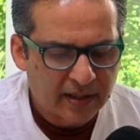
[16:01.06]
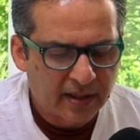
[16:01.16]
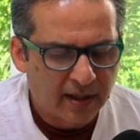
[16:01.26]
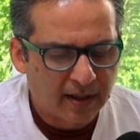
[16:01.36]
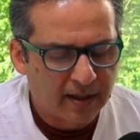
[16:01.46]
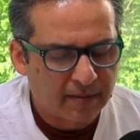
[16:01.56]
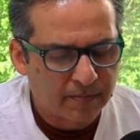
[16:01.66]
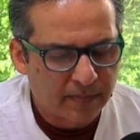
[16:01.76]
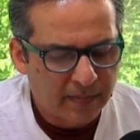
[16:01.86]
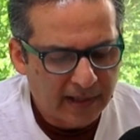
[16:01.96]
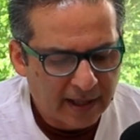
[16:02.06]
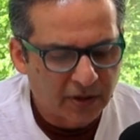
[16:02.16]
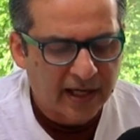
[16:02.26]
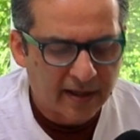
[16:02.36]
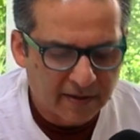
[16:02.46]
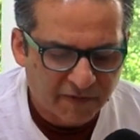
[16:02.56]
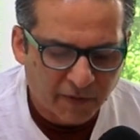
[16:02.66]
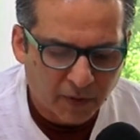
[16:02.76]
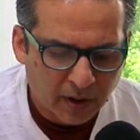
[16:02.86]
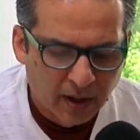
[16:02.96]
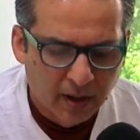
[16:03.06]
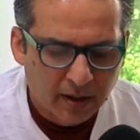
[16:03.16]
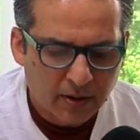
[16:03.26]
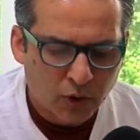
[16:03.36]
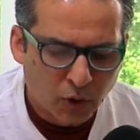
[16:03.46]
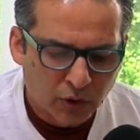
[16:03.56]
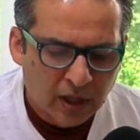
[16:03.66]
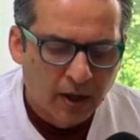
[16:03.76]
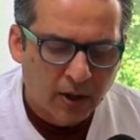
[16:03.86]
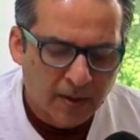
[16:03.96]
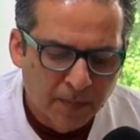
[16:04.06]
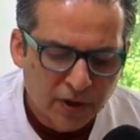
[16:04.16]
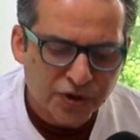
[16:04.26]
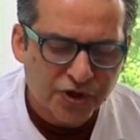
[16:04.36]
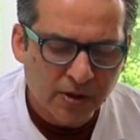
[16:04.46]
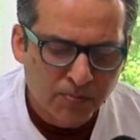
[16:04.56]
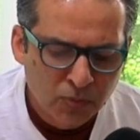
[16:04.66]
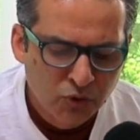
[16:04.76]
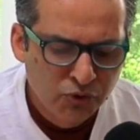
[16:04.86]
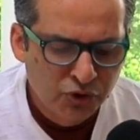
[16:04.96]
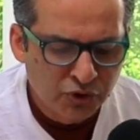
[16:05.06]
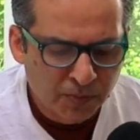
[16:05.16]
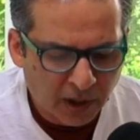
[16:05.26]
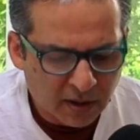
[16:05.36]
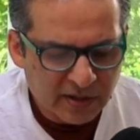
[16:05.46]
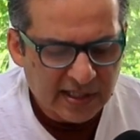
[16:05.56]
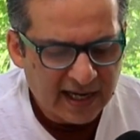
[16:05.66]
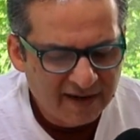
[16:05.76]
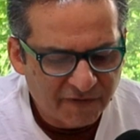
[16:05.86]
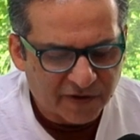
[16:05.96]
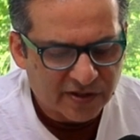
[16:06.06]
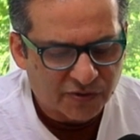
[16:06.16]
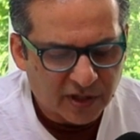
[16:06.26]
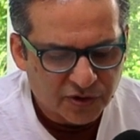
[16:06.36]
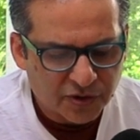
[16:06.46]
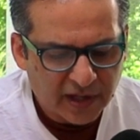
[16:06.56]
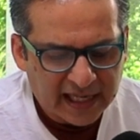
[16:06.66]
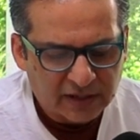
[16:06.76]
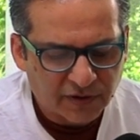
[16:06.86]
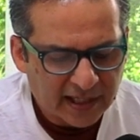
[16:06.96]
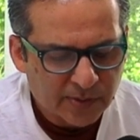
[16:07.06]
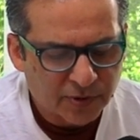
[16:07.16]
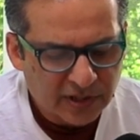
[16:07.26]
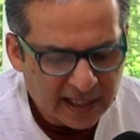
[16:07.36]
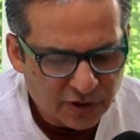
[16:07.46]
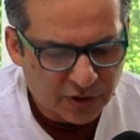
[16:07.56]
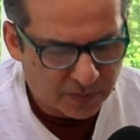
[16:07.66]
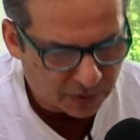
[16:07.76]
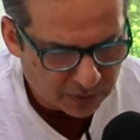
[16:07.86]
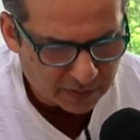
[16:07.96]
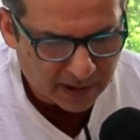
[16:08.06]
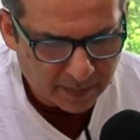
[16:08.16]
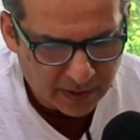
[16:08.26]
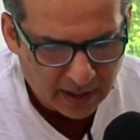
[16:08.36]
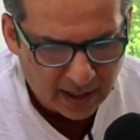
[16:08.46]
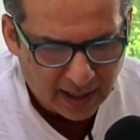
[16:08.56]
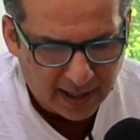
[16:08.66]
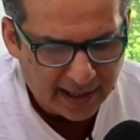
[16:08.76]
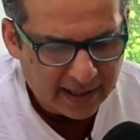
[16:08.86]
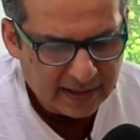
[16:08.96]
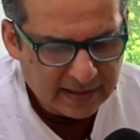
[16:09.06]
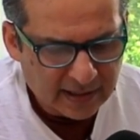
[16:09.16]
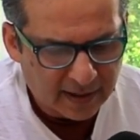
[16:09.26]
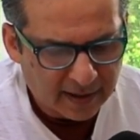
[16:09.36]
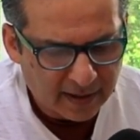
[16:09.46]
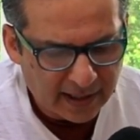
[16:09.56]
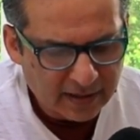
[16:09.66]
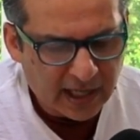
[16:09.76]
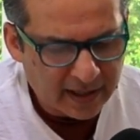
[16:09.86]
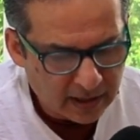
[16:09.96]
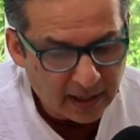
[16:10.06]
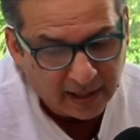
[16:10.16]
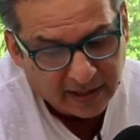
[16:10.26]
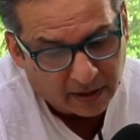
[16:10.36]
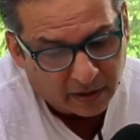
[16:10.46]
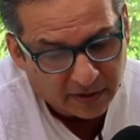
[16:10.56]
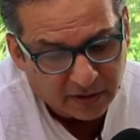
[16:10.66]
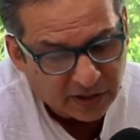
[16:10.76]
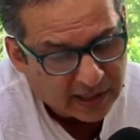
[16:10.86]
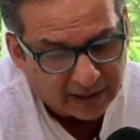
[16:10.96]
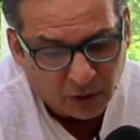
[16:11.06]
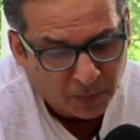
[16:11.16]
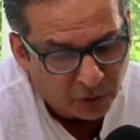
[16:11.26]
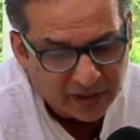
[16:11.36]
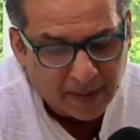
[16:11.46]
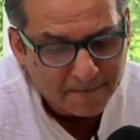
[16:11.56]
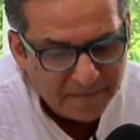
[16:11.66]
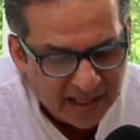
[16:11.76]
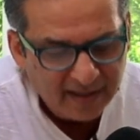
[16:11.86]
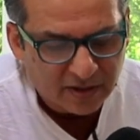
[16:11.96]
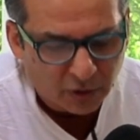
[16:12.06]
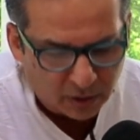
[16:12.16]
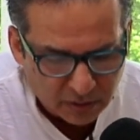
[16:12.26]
been allocated for, quote, commercial moon to Mars infrastructure and transportation program. And there are others like more than $1 billion